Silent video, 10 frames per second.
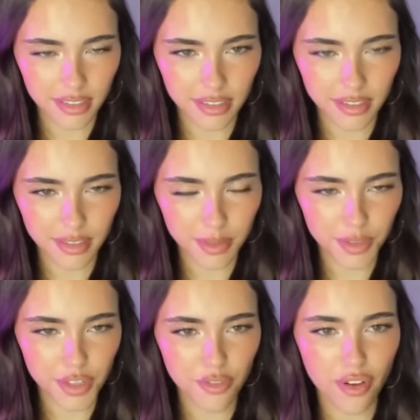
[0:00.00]
What's
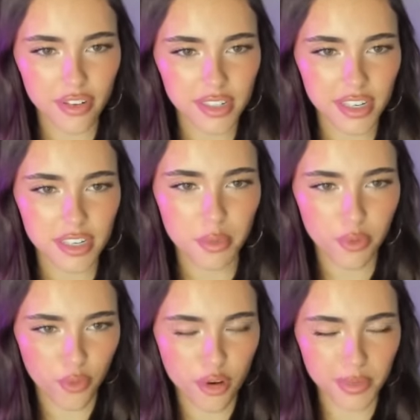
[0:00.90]
your favorite city to
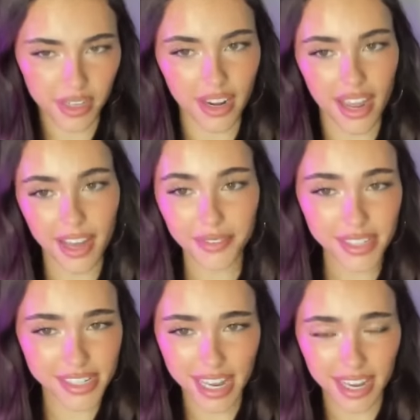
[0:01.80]
perform in? I have to
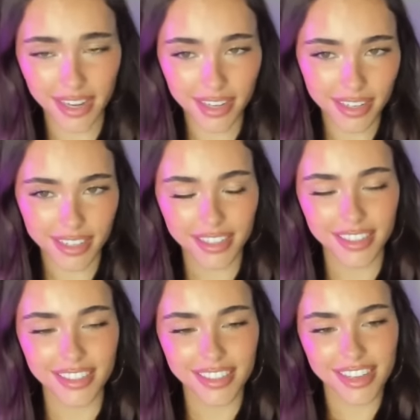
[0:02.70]
say,
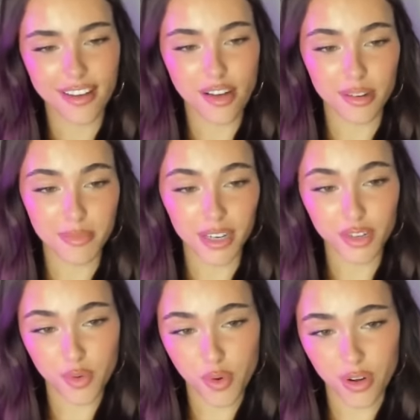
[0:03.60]
on my
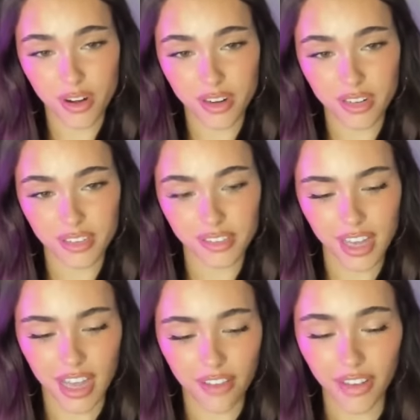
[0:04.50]
tour, I
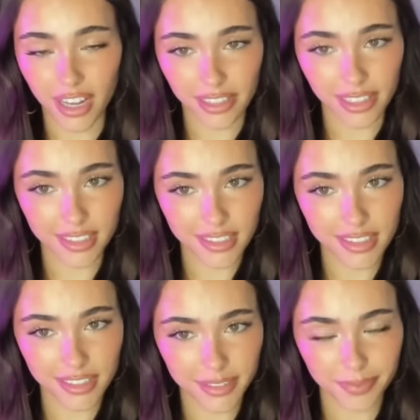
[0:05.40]
have highlights.
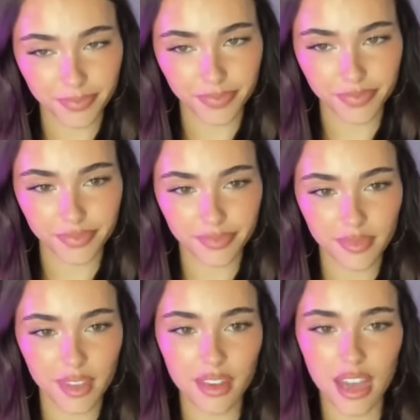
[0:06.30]

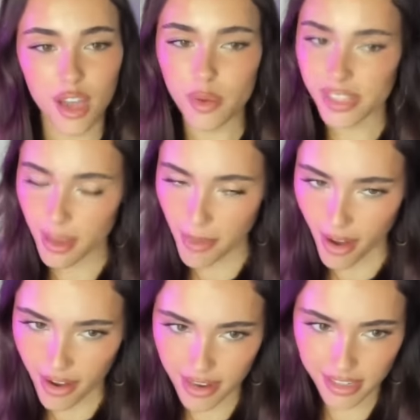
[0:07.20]
I always say
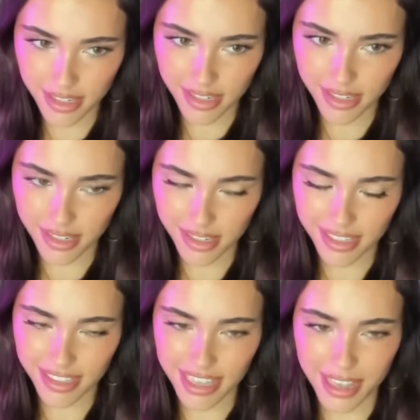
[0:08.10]
Paris
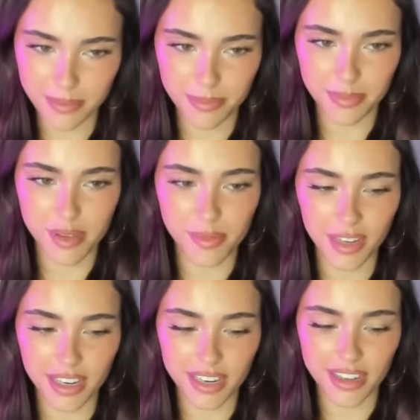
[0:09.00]
and people get
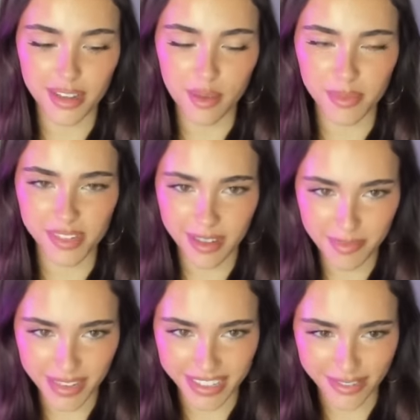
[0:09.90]
upset
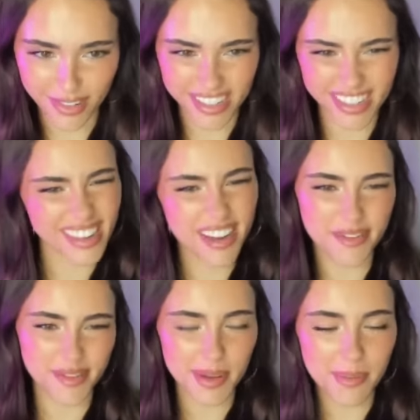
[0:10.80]
because everyone's like, enough
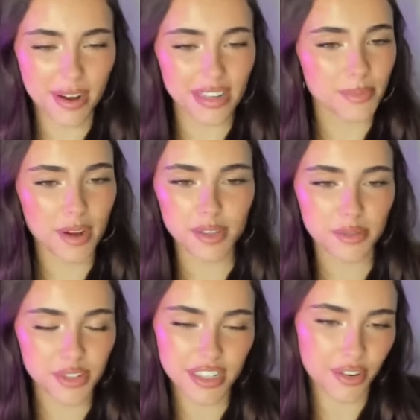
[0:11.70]
talking about Paris. Paris was
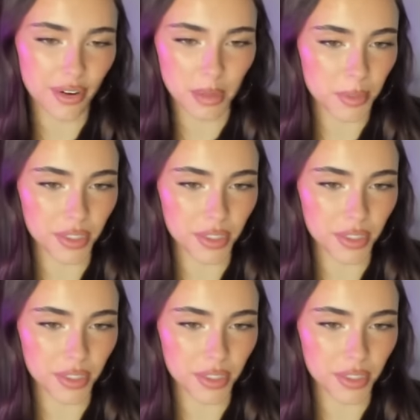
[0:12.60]
just incredible.